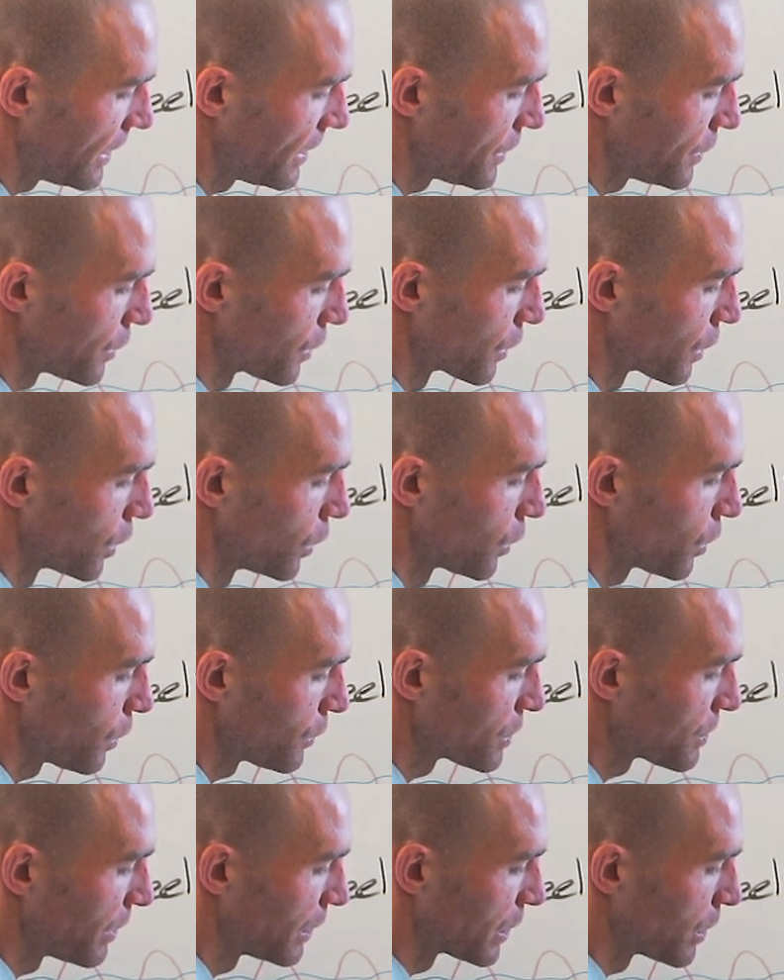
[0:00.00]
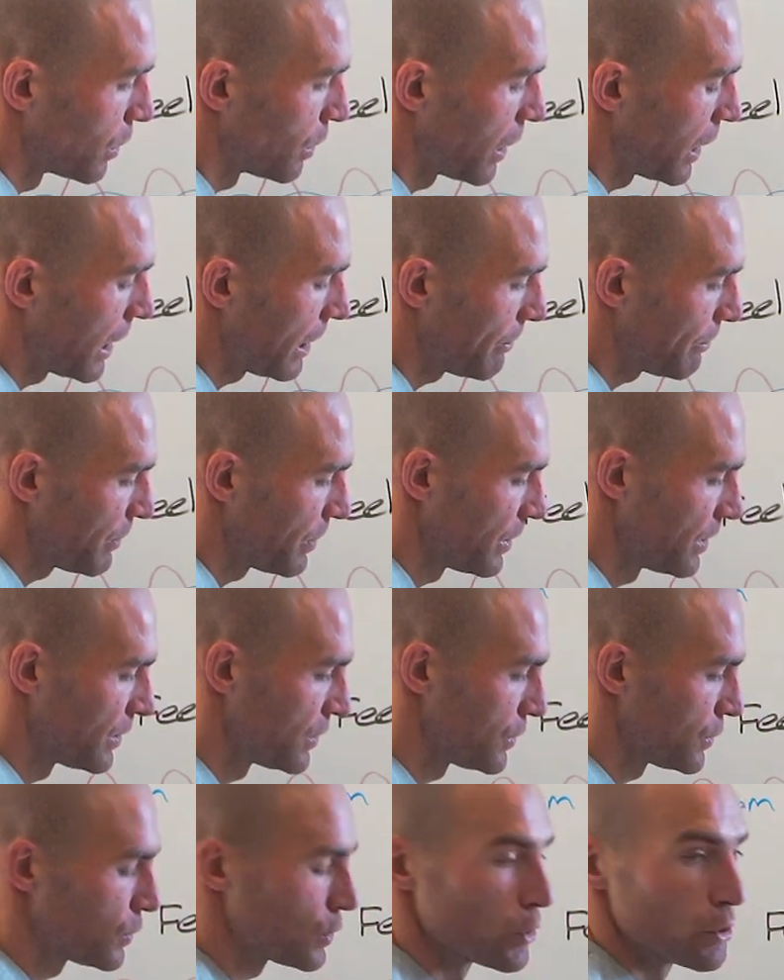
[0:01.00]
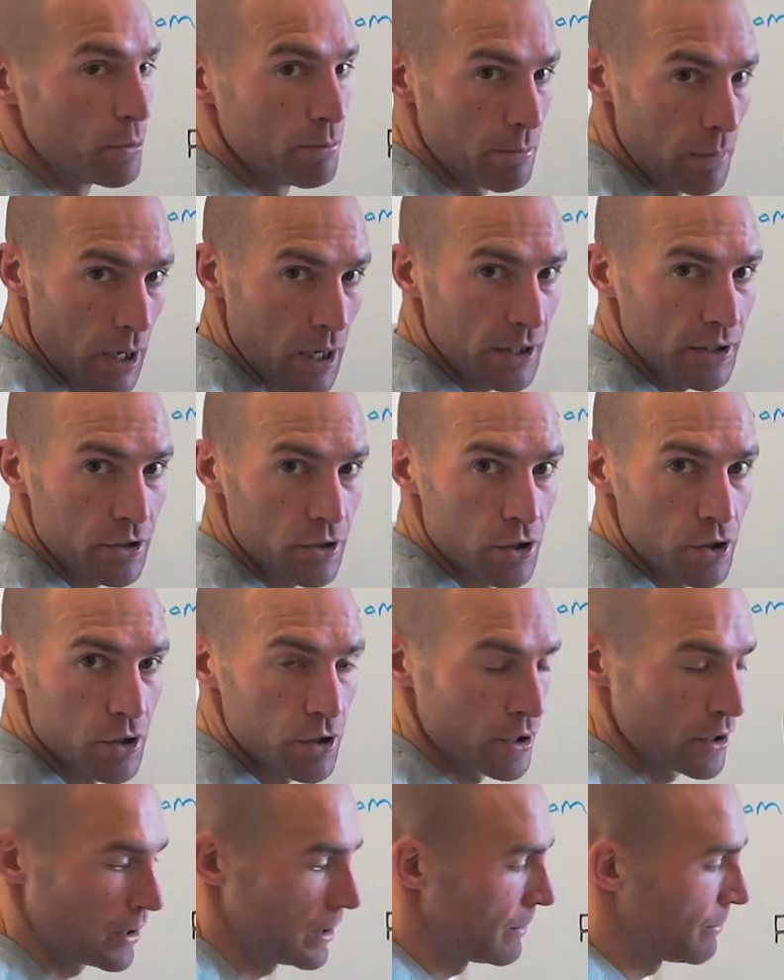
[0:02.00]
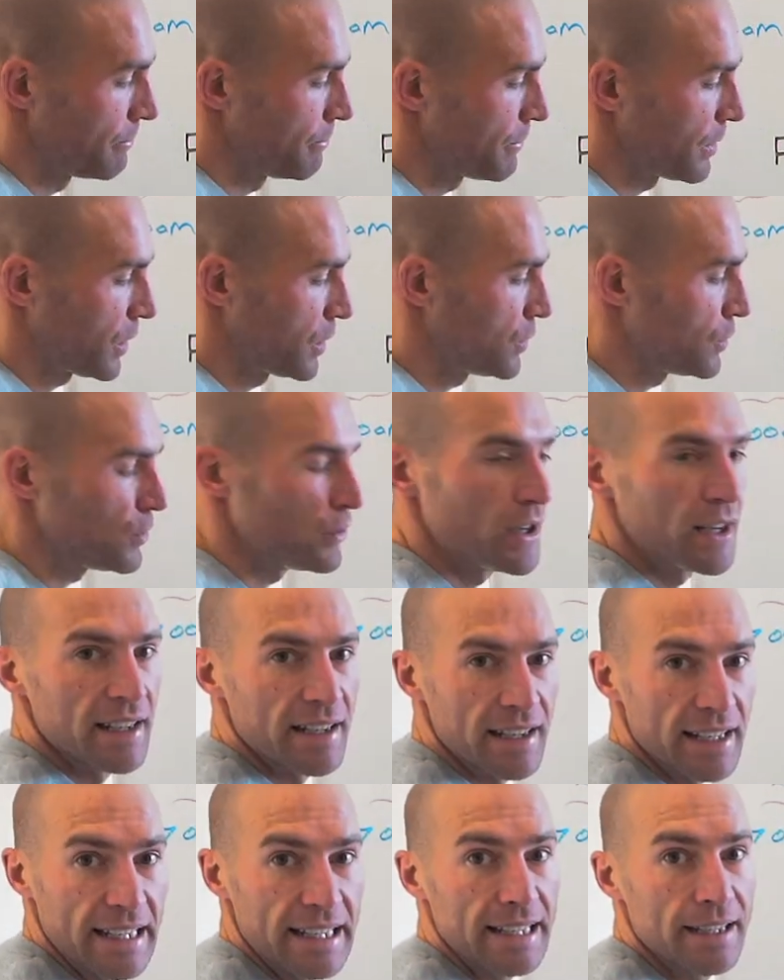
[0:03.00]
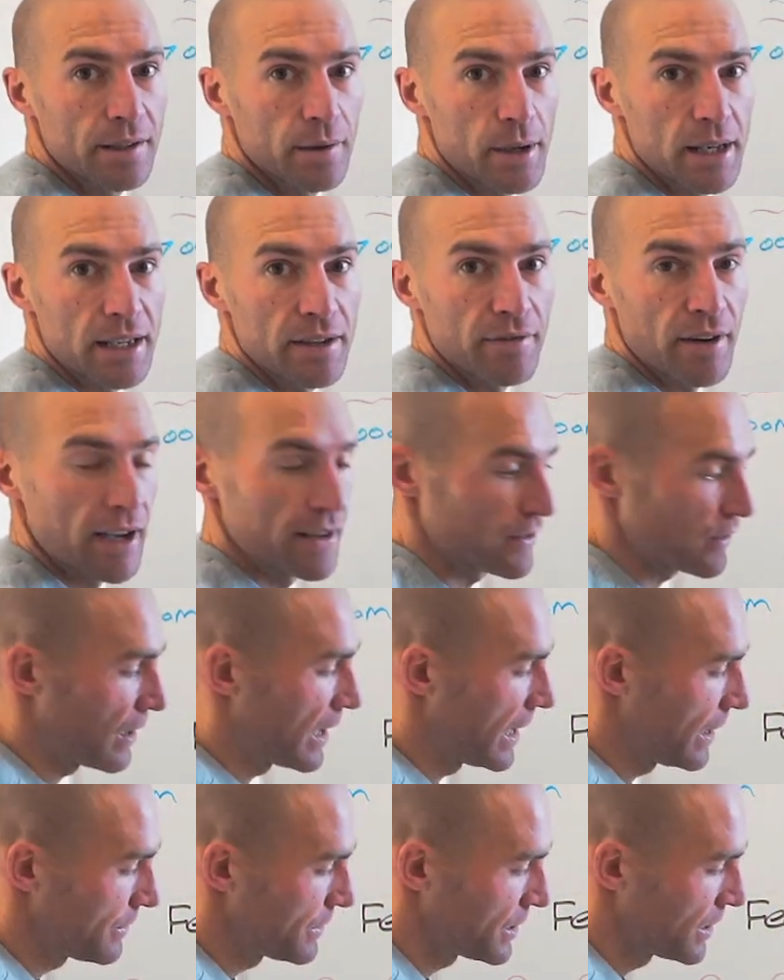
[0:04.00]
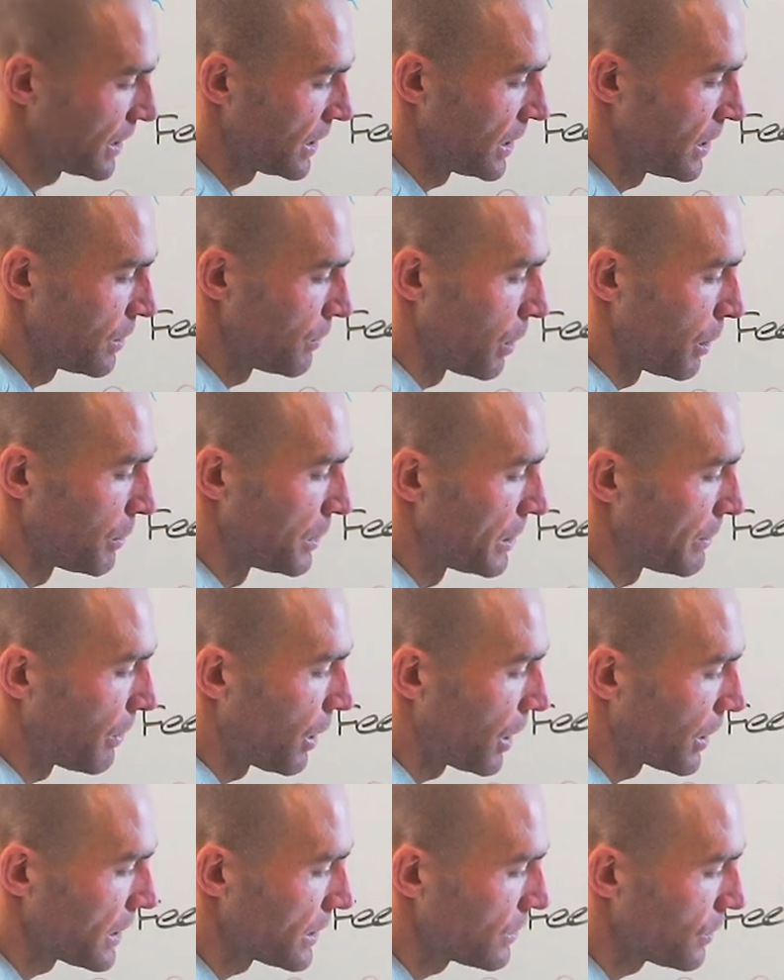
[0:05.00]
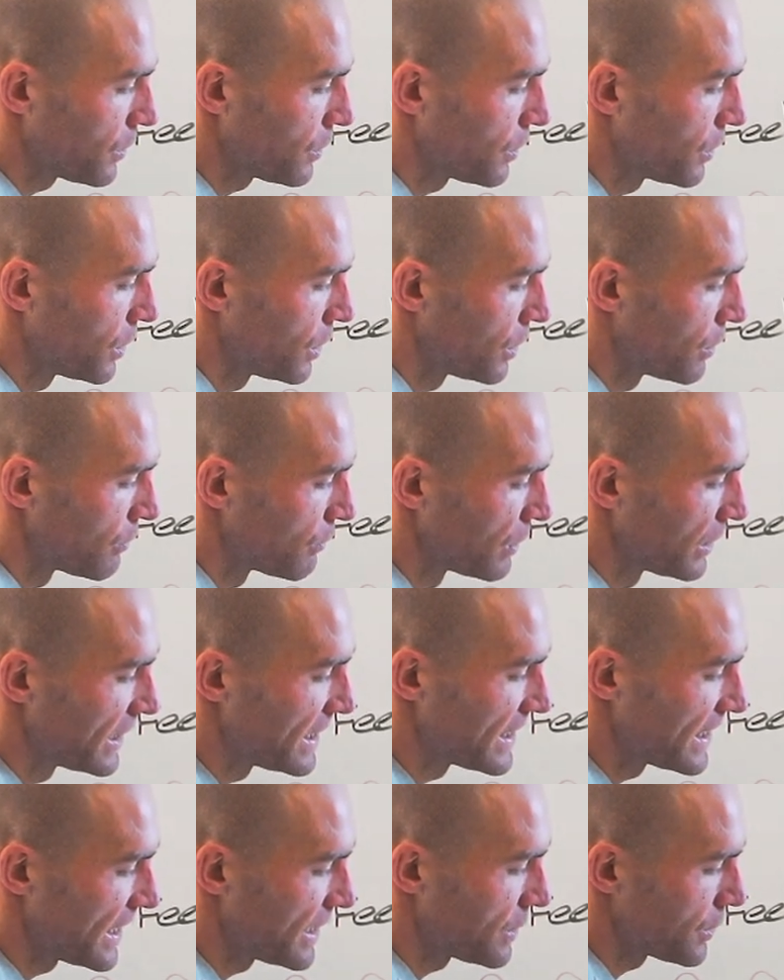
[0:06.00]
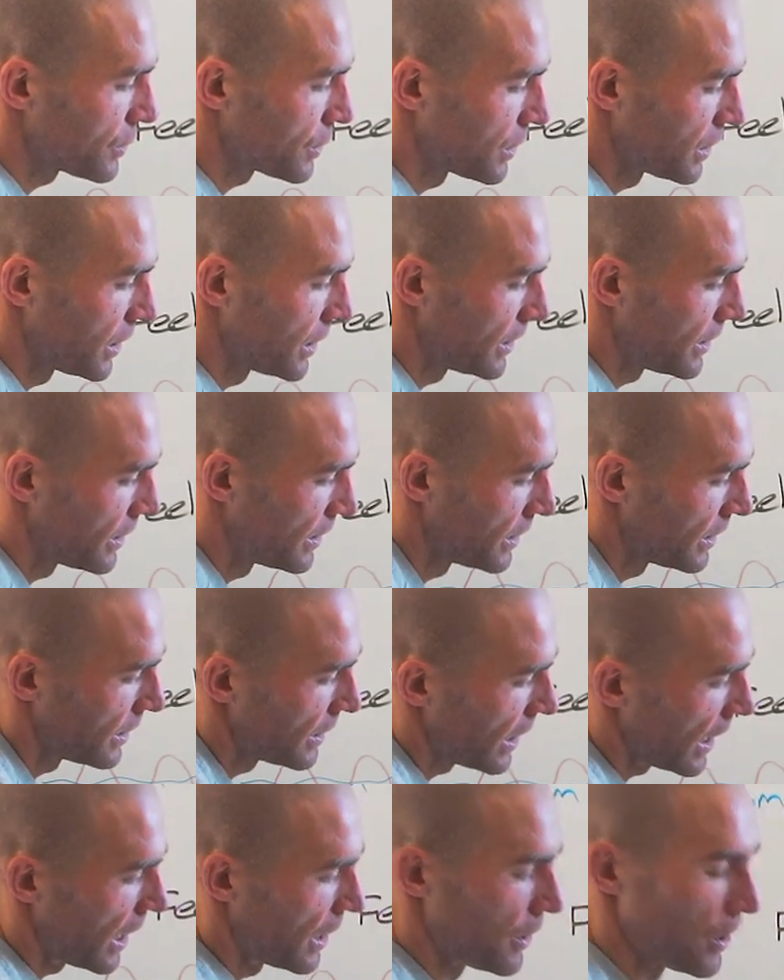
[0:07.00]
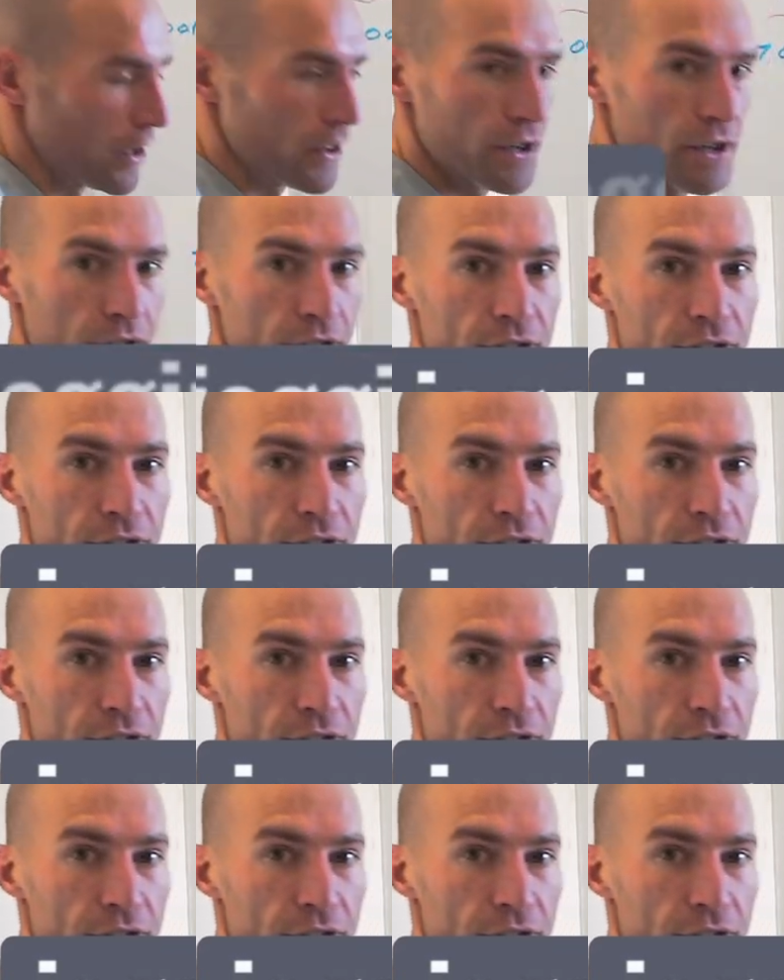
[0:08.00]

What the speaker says: your glucose will go up too much because you didn't need 25 grams. What will the body do? Release insulin, another